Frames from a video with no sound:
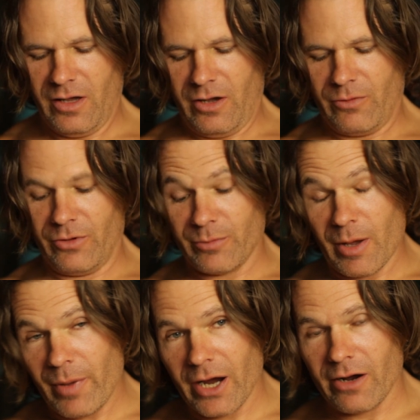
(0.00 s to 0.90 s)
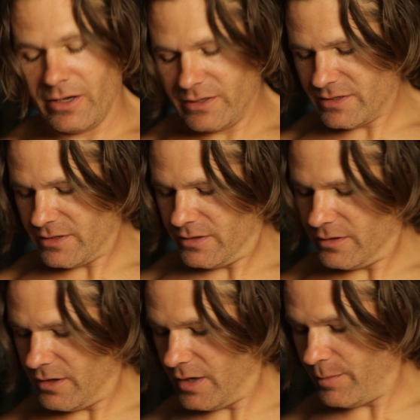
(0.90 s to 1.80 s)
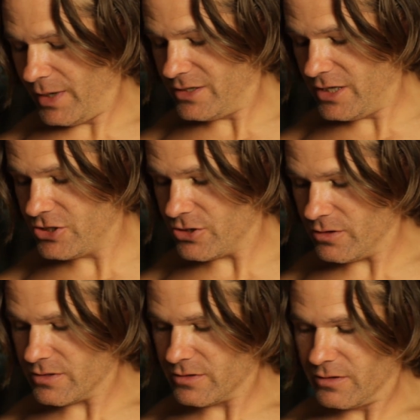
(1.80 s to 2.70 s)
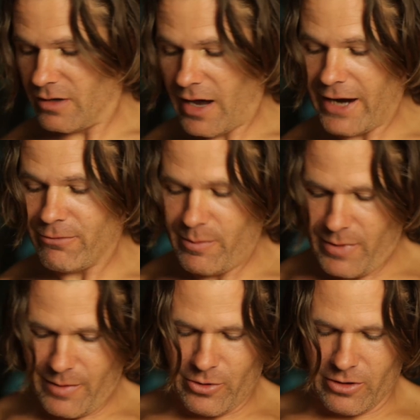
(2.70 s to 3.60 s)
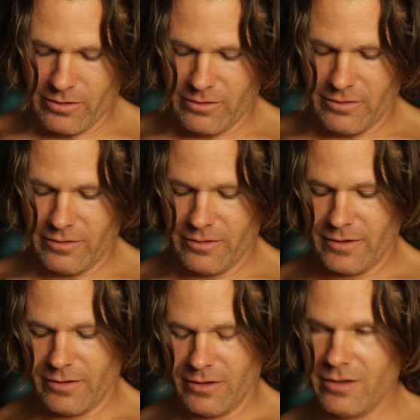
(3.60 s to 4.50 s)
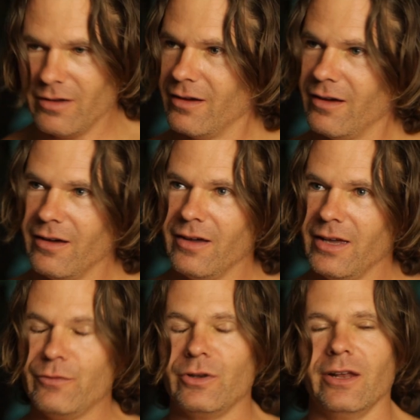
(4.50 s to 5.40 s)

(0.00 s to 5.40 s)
It was my parents, my teachers. I remember, even in